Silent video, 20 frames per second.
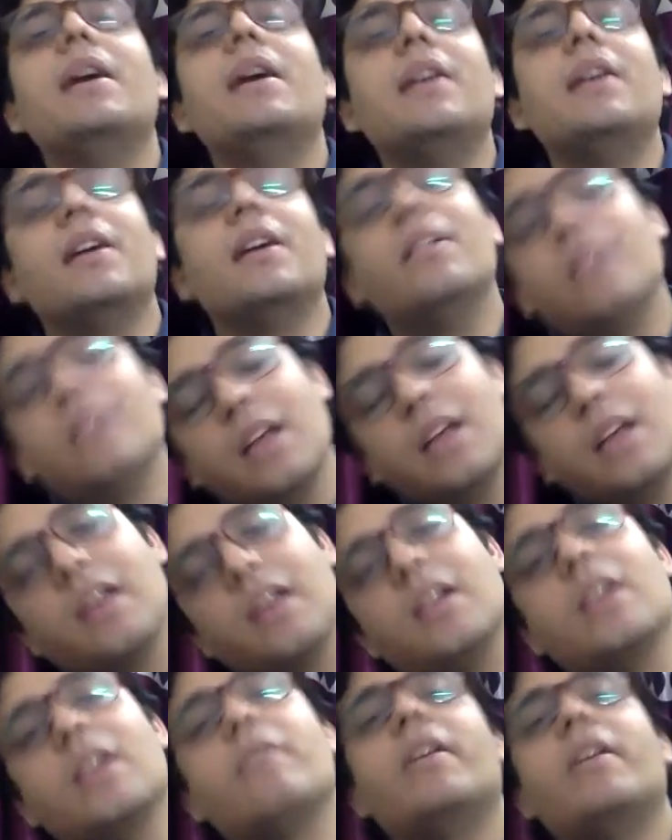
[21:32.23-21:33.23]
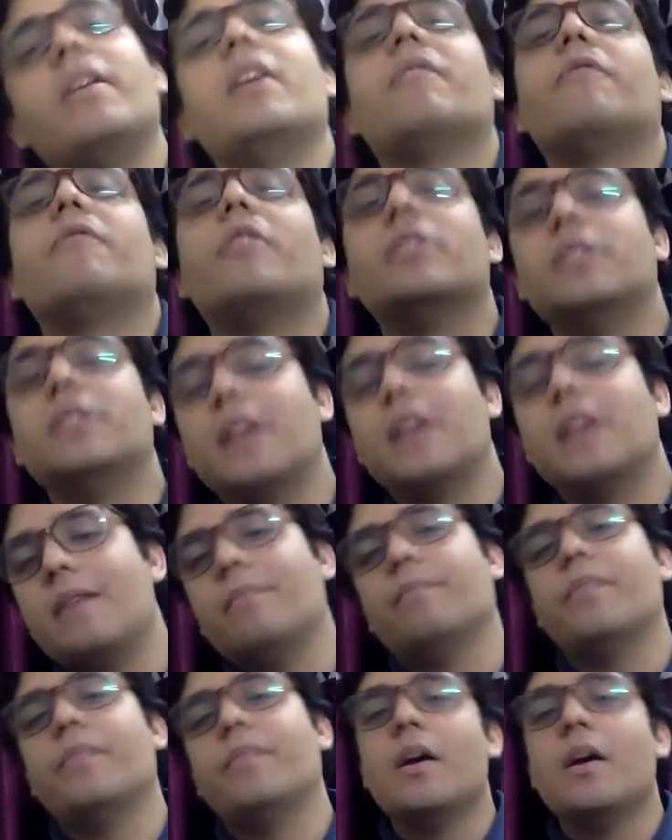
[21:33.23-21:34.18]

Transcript: is irrelevant for them,